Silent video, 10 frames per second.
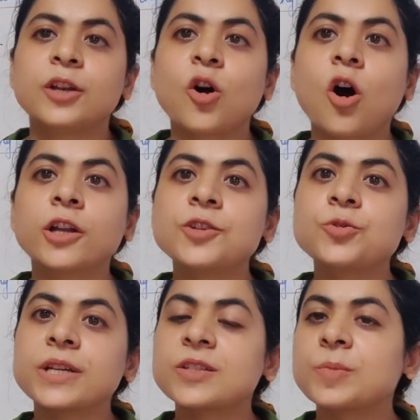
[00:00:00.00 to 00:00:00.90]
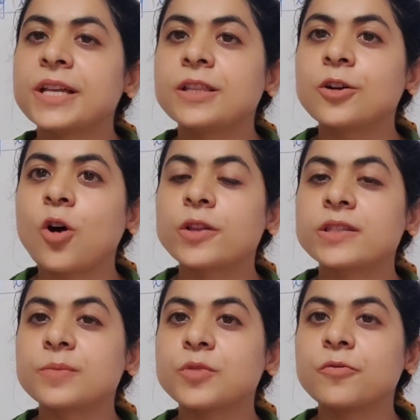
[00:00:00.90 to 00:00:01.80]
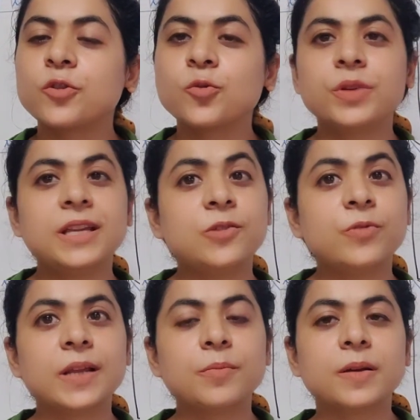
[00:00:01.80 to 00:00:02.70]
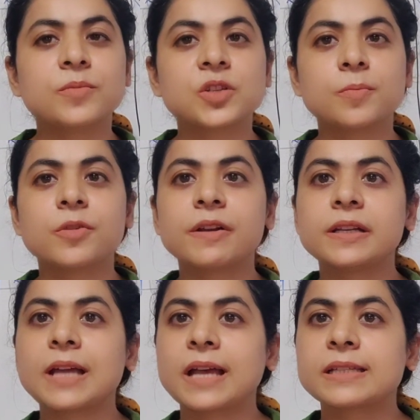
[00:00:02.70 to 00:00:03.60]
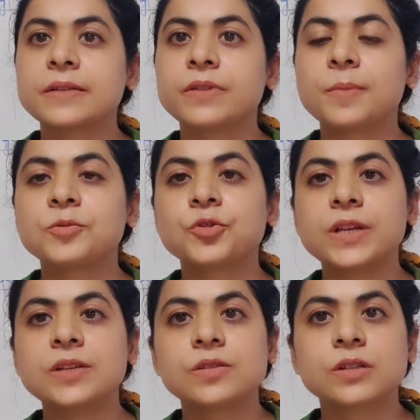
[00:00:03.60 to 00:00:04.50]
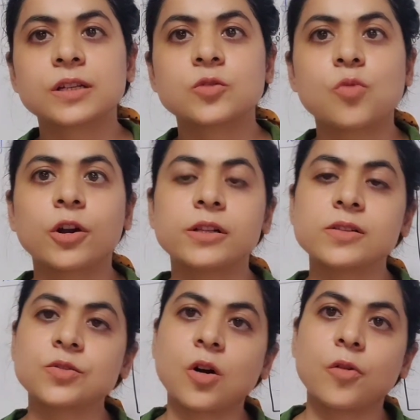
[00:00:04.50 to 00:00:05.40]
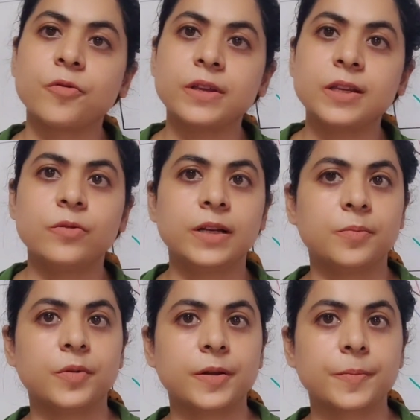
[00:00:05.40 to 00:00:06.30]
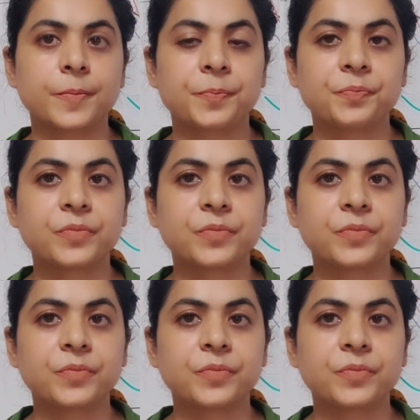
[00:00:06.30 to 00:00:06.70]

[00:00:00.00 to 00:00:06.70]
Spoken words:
In order to explain the concept of group equilibrium, Chamberlin has developed three distinct models of equilibrium.